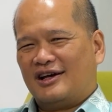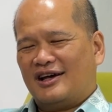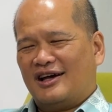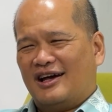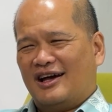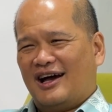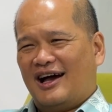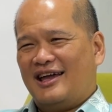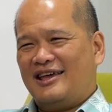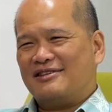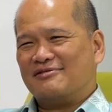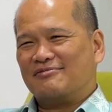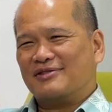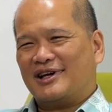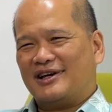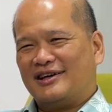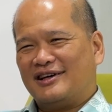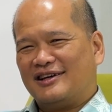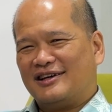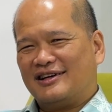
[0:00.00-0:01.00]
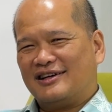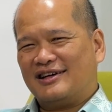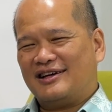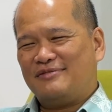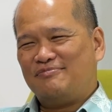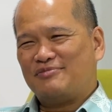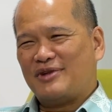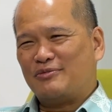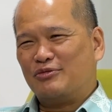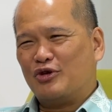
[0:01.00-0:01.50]

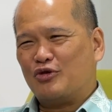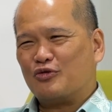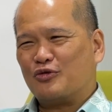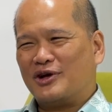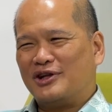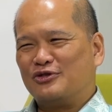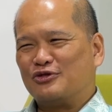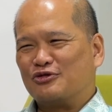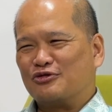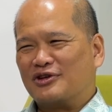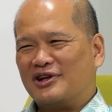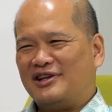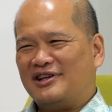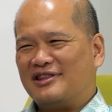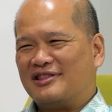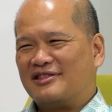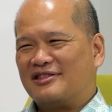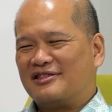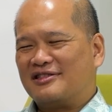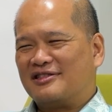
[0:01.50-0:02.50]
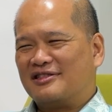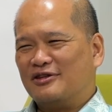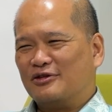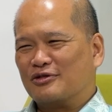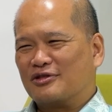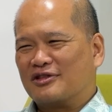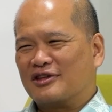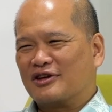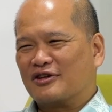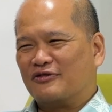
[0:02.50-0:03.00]
I'm not one to really
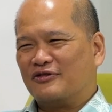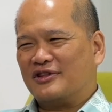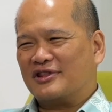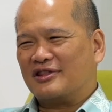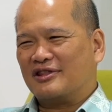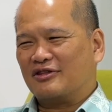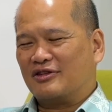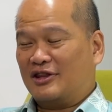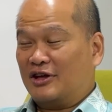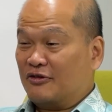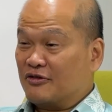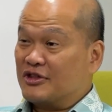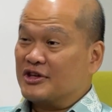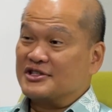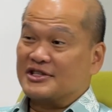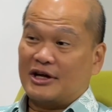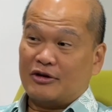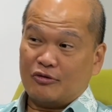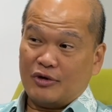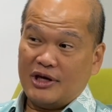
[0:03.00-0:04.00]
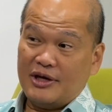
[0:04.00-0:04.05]
think of things that way.